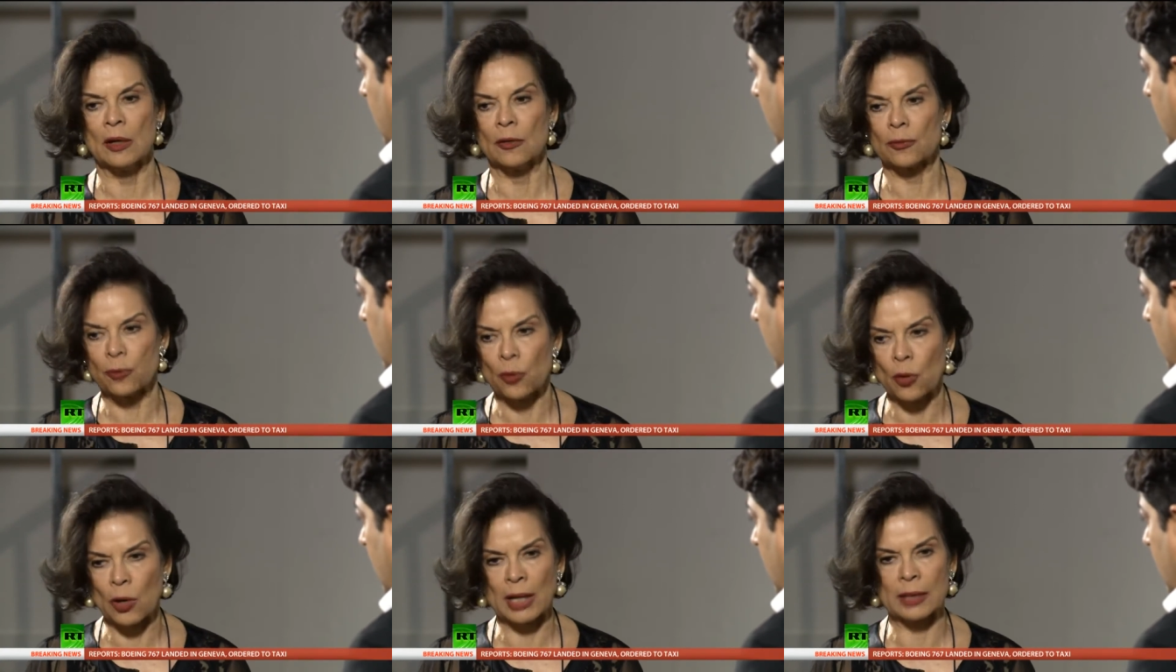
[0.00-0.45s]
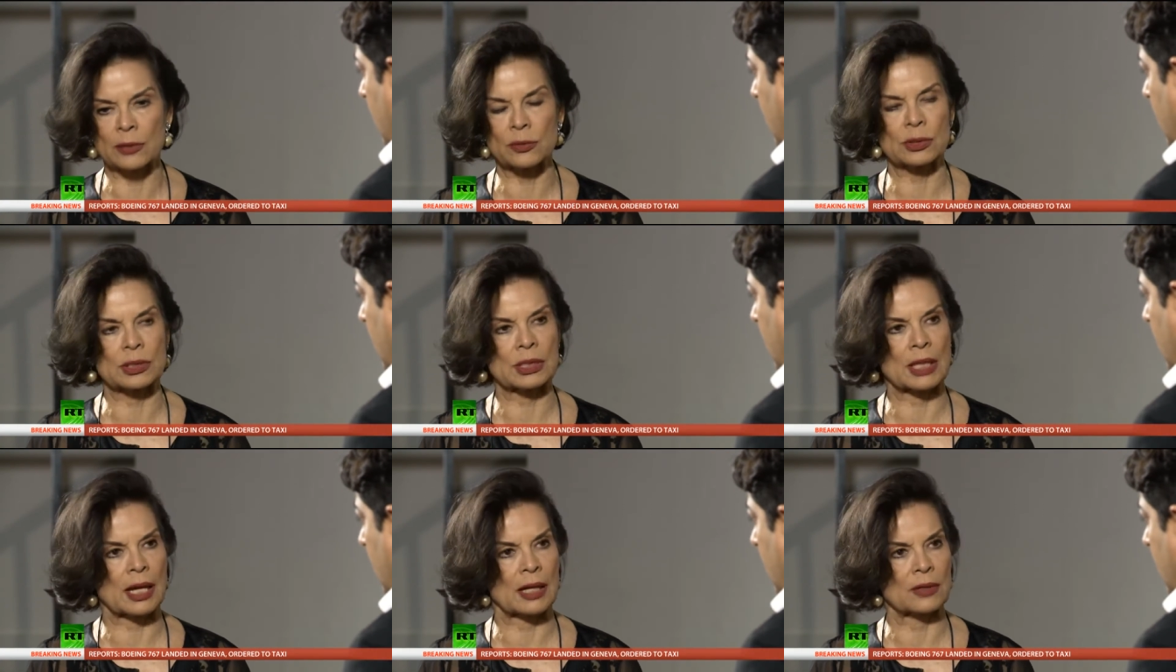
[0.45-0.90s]

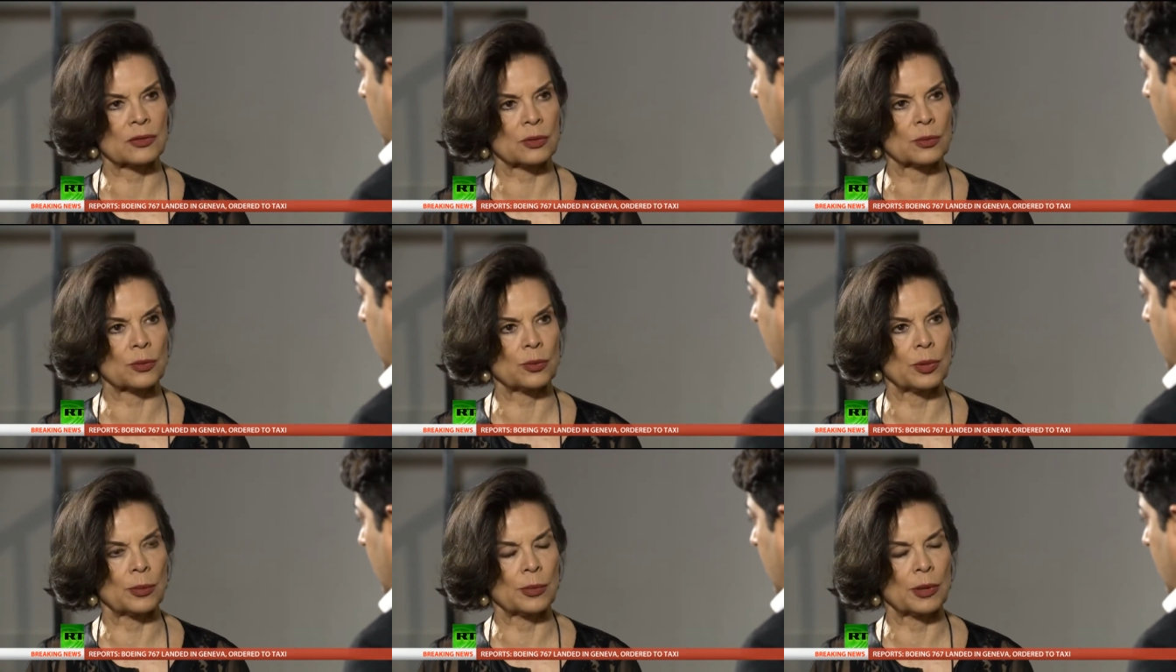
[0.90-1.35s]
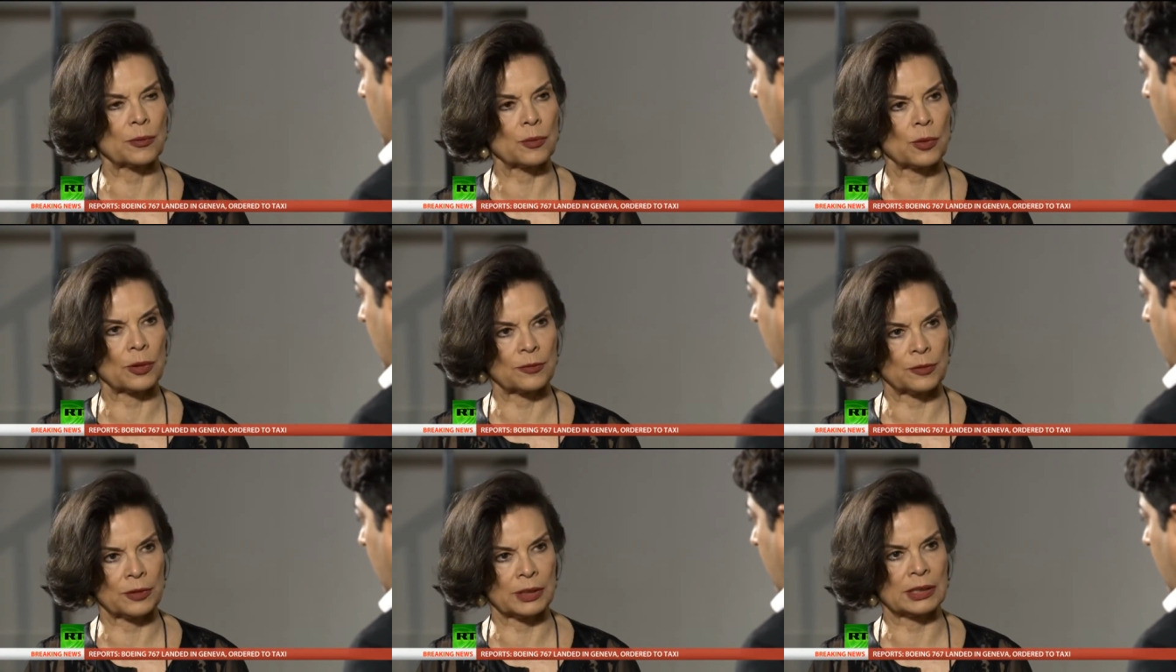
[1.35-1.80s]
400,000 women
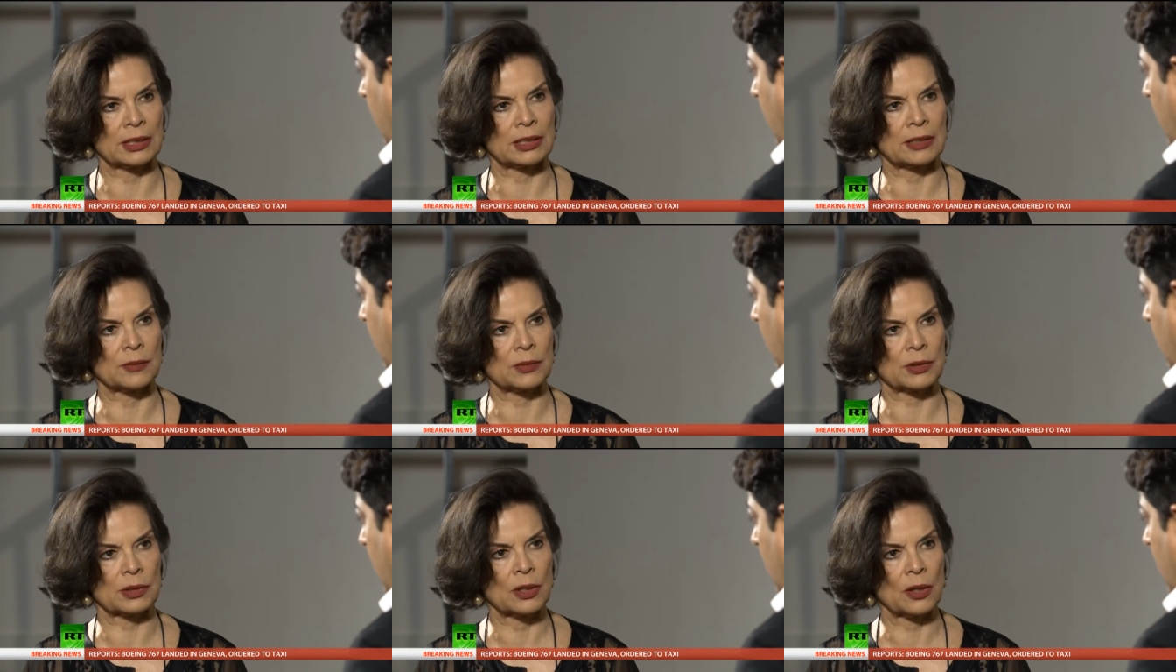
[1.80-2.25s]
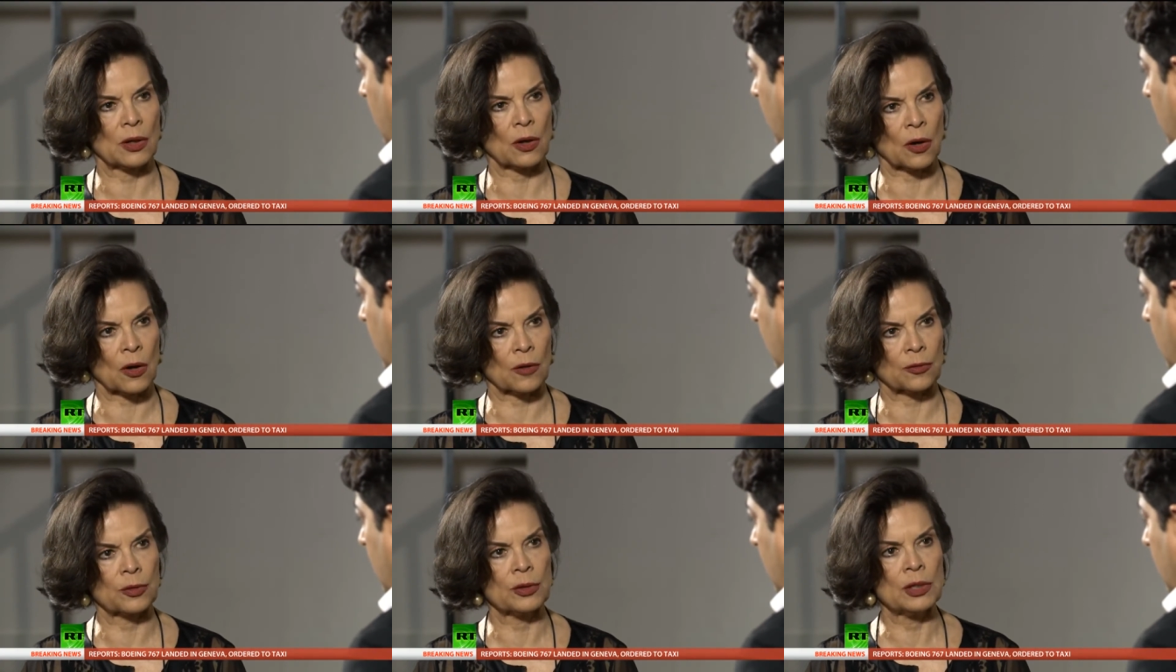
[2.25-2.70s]
were victims
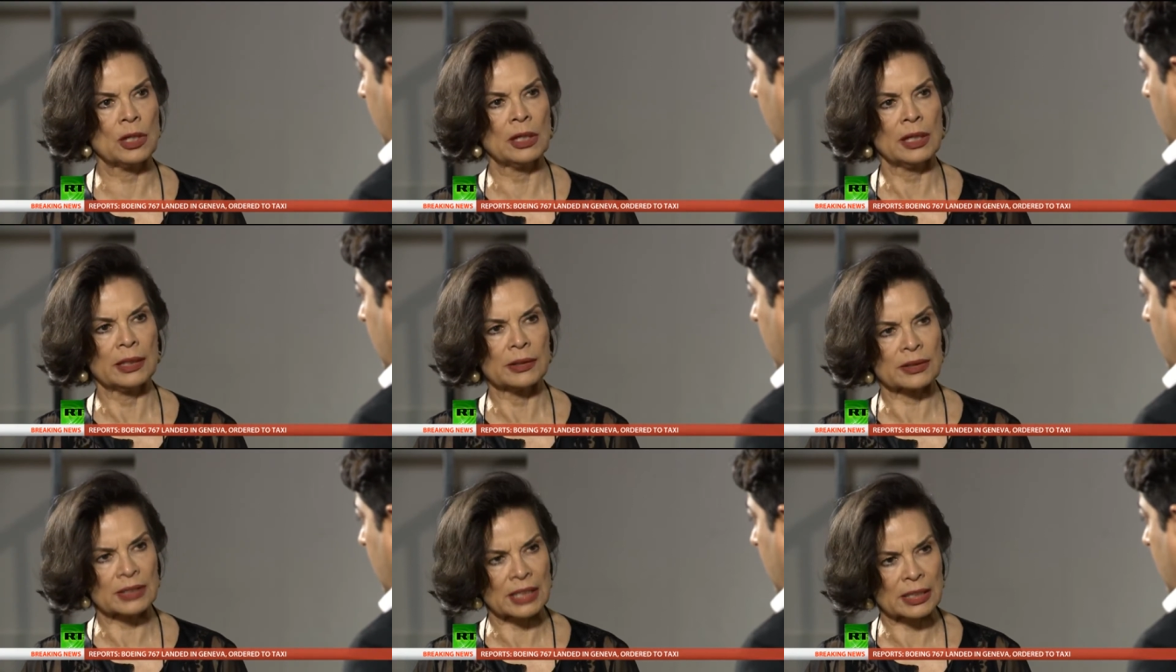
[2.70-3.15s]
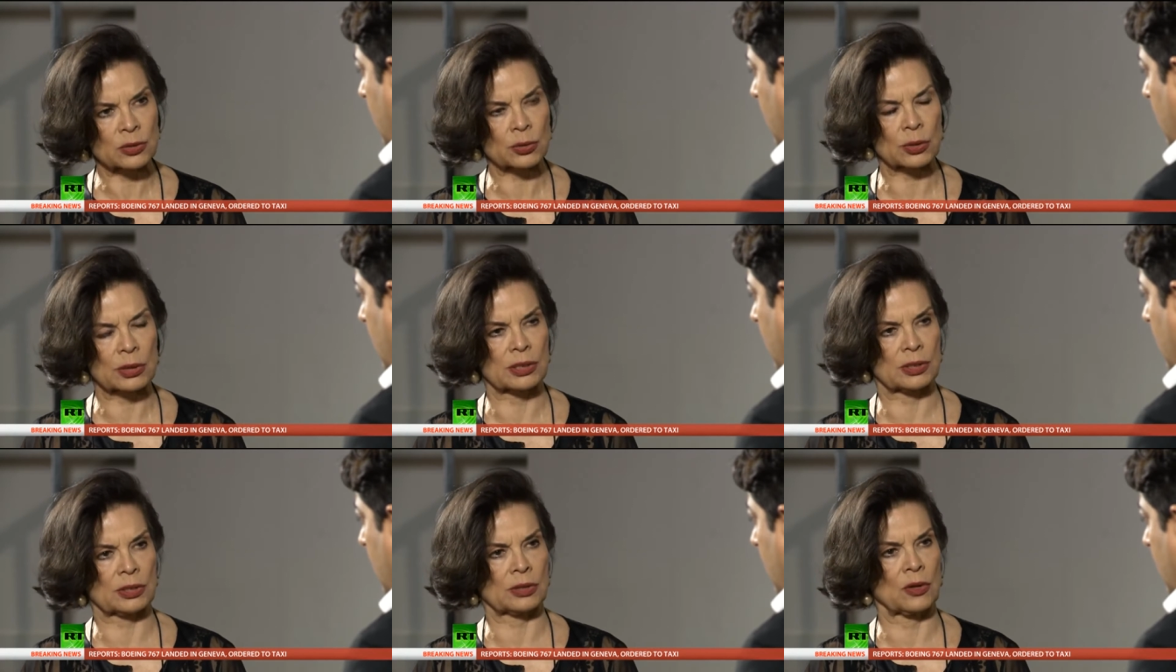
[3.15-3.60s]
of
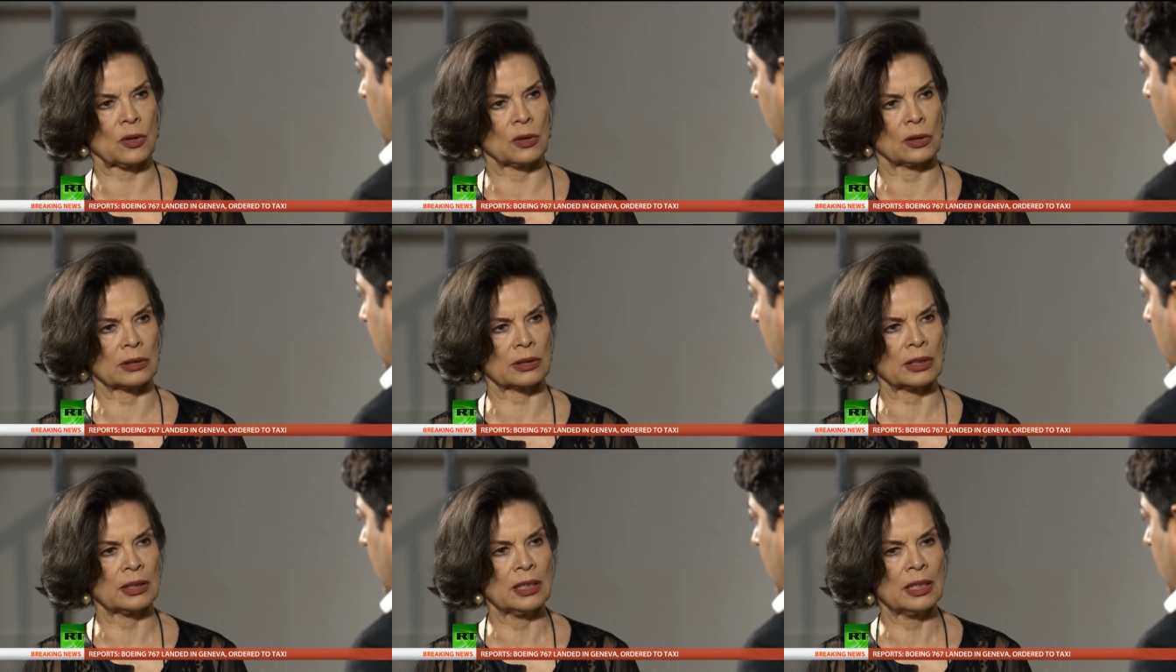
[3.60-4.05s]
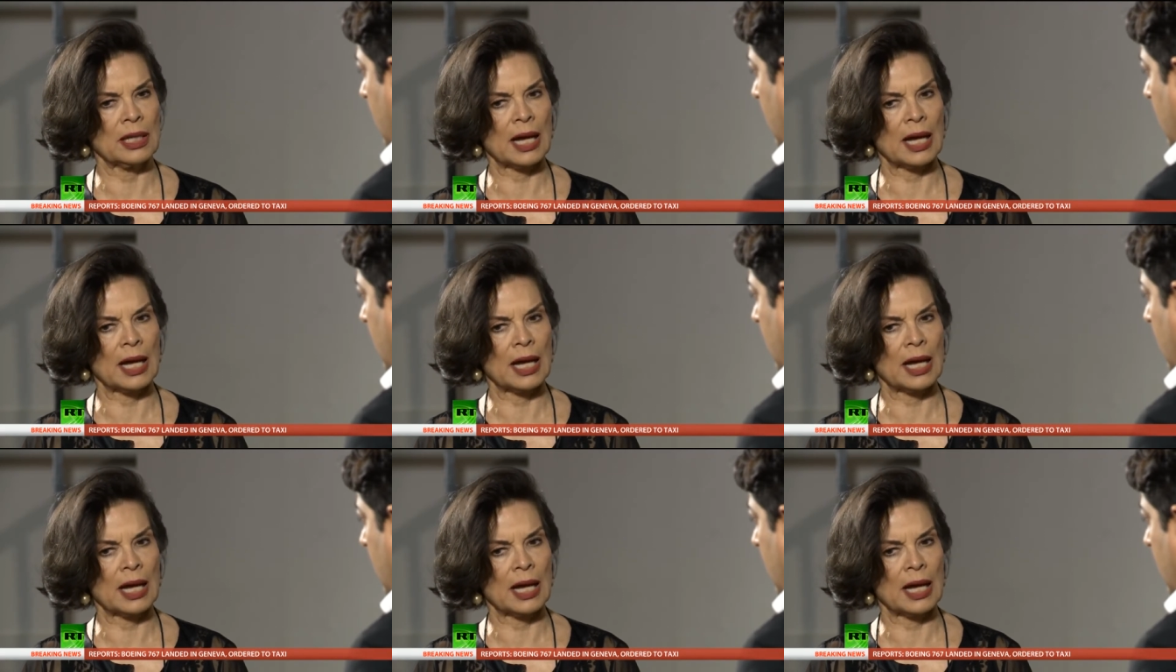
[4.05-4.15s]
sexual assault,